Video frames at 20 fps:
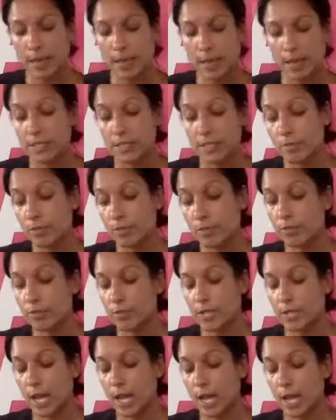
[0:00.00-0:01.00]
And it's a
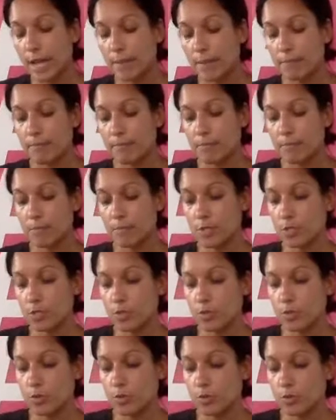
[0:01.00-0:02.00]
beautiful time
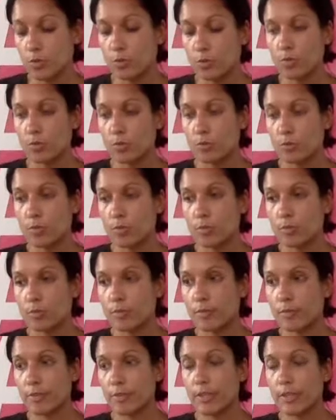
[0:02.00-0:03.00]
to
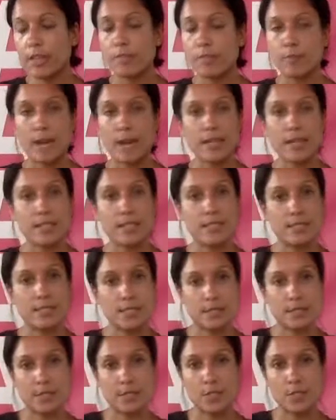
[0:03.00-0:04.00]
think of
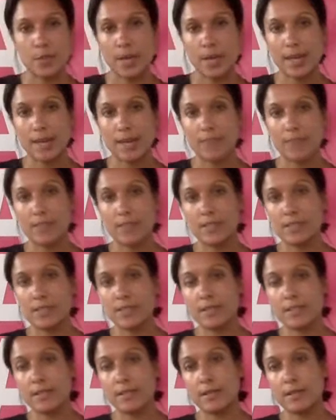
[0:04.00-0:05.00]
practices in this way. If
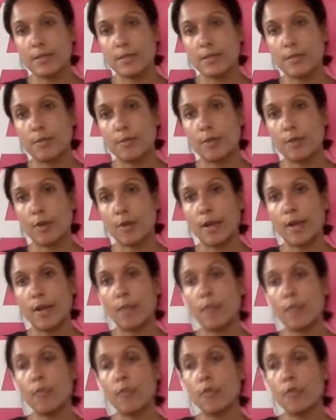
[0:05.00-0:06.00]
it's more
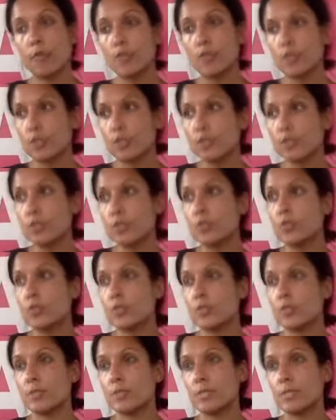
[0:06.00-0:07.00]
helpful to you,
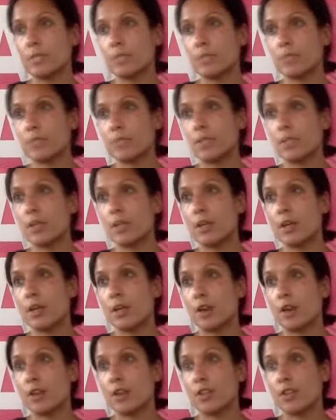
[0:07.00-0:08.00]
some tips
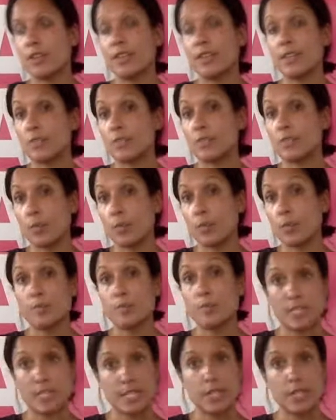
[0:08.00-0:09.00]
are to think of someone
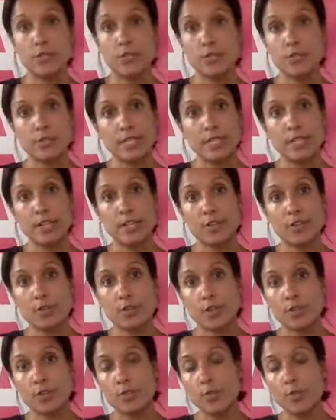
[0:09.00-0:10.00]
particularly that
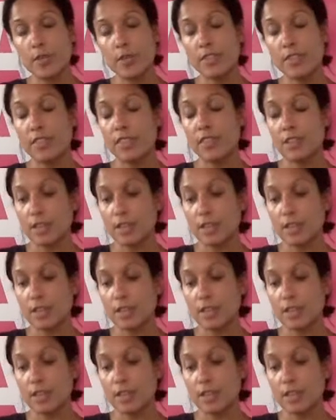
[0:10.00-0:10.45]
you're close with.